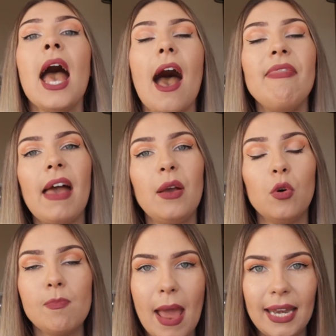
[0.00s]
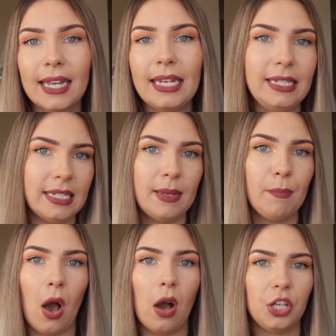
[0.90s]
and they will medically
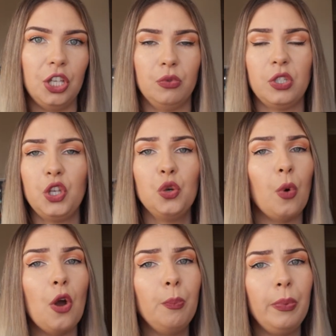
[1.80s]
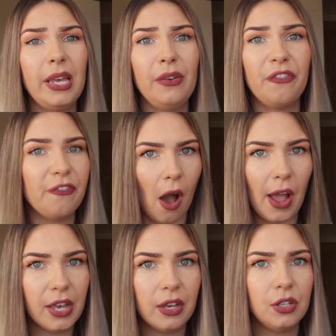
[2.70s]
disembark you, so you won't be
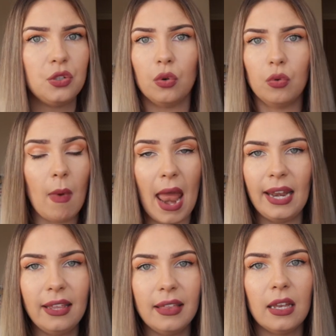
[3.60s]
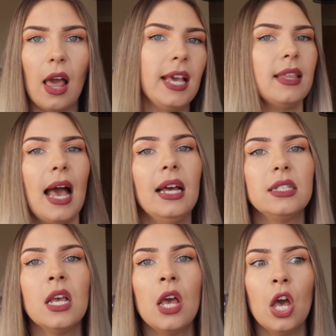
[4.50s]
fired or anything like that,
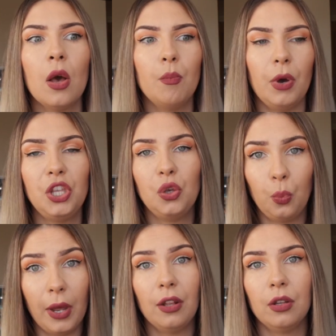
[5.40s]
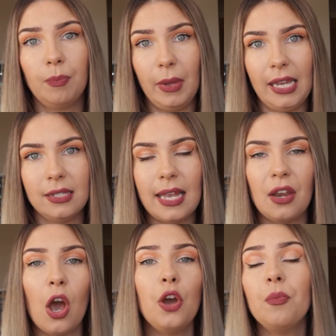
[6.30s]
but you will be sent
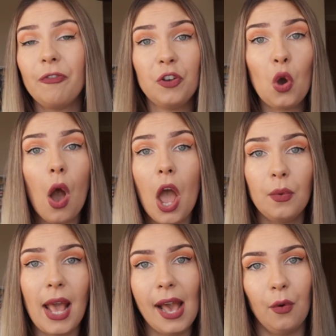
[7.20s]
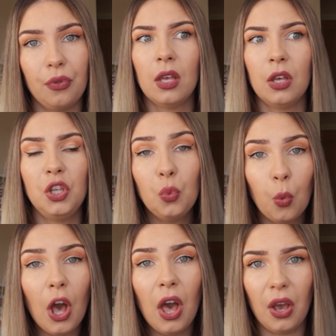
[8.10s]
home for your own health. You
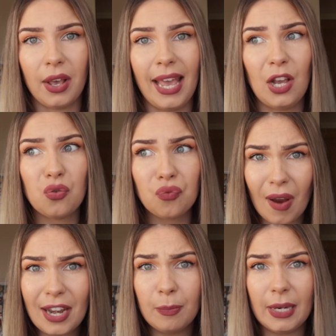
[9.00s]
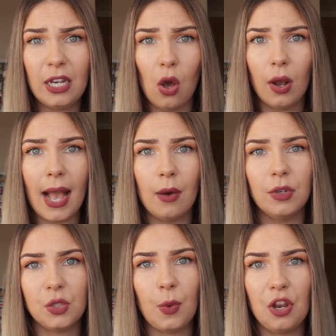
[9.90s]
work incredibly long
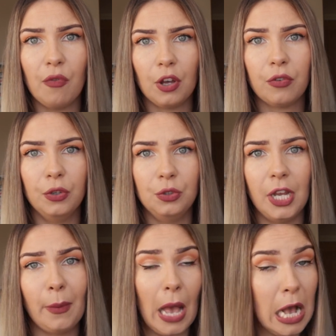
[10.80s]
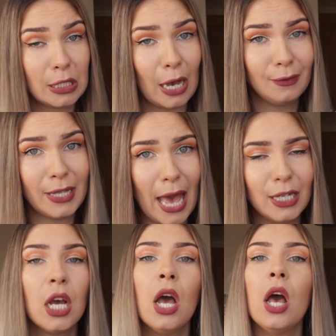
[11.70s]
hours when you're on a cruise ship, as I've said.